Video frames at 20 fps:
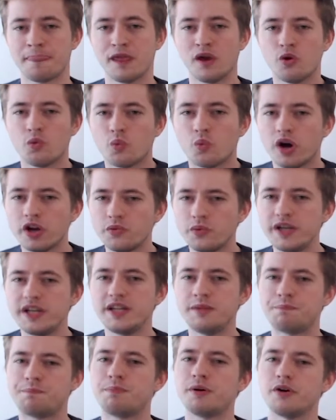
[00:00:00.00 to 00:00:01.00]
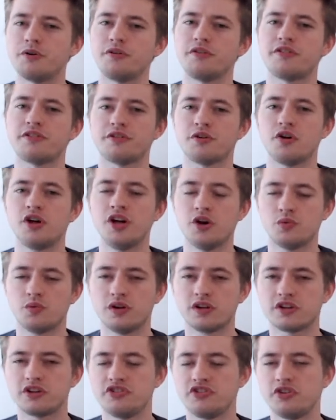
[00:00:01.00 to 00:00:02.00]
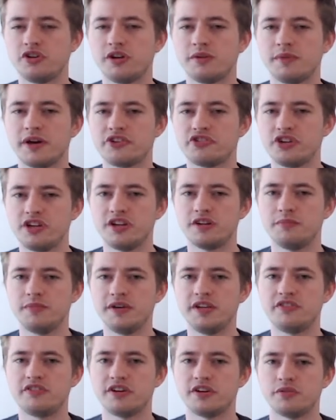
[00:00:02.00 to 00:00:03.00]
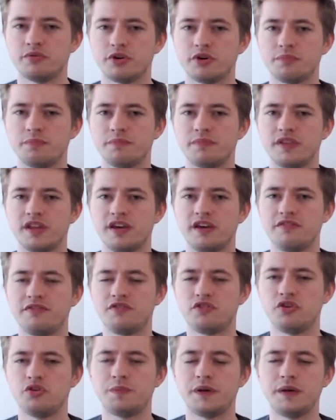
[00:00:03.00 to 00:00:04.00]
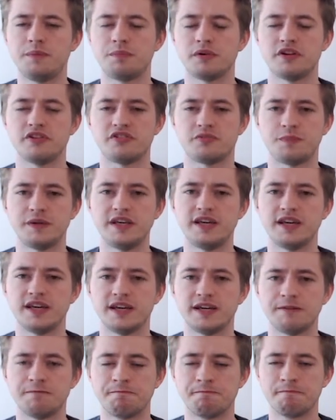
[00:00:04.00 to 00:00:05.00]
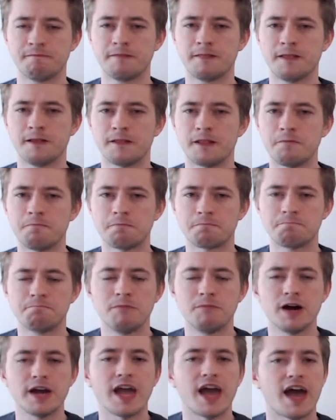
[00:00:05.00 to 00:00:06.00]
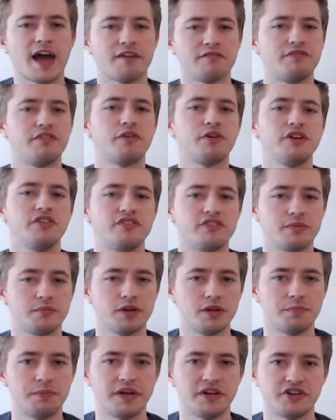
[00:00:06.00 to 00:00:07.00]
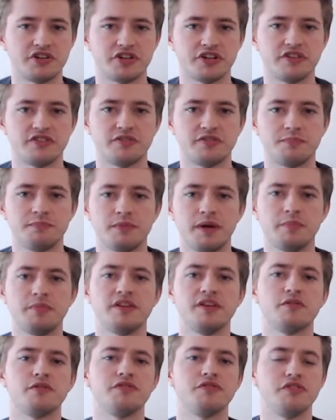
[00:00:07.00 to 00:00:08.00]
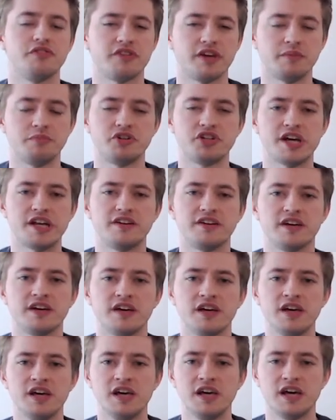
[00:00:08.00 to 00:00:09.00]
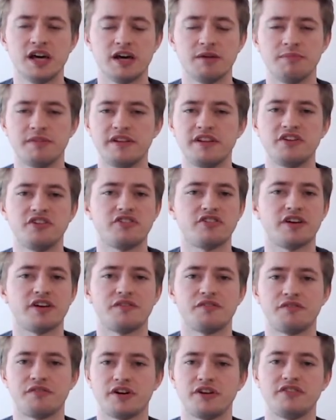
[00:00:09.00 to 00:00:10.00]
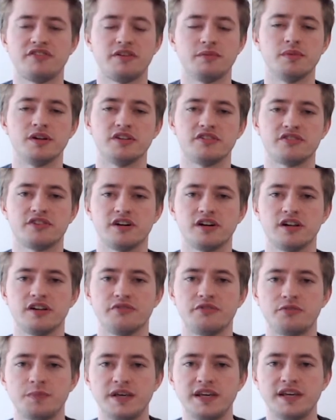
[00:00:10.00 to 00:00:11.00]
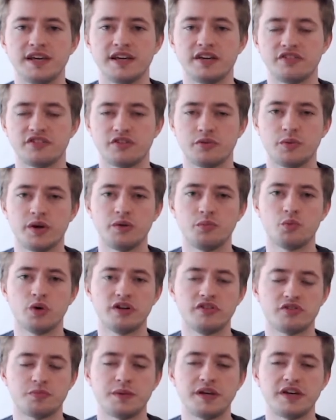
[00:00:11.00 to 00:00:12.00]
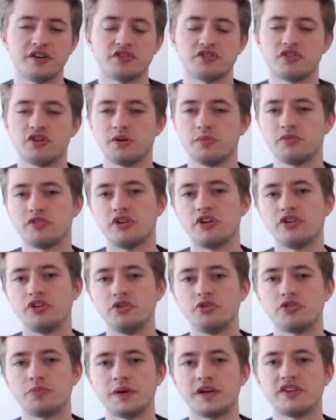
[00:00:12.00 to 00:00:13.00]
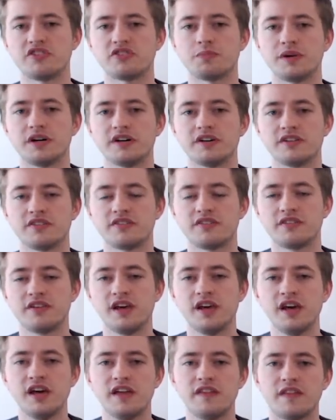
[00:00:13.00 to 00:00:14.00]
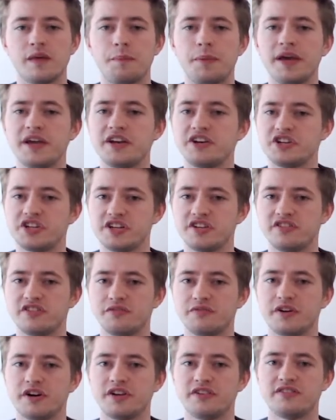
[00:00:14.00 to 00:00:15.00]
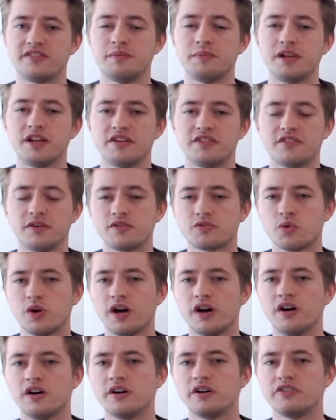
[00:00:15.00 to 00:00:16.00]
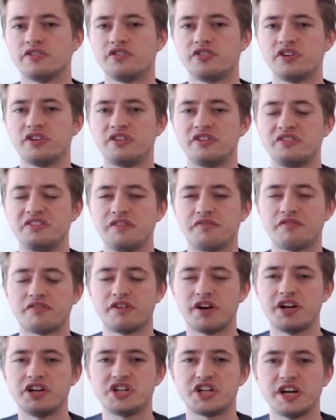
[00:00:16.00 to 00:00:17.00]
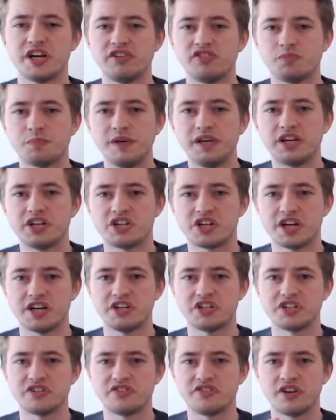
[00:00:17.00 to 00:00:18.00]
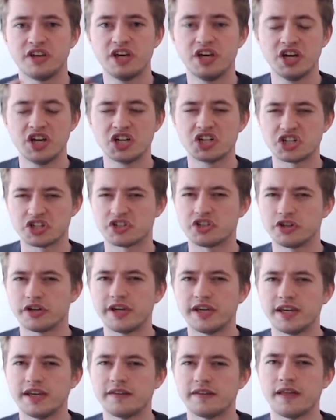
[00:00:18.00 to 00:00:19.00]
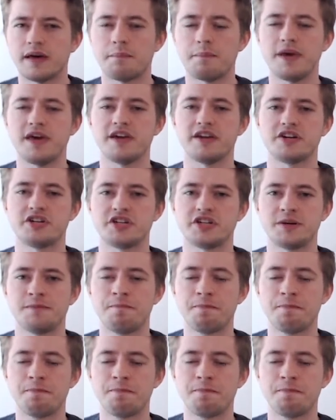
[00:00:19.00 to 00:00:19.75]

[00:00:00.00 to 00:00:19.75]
Why do we need both? Well, because you can imagine in a meeting room, if two people are speaking, they might have very similar pitches. Maybe they're of the same gender and they just have a very similar style of speaking. So when one speaker stops and a new speaker starts, their pitches are very similar. So it's quite hard to differentiate speaker changes just looking at their pitch.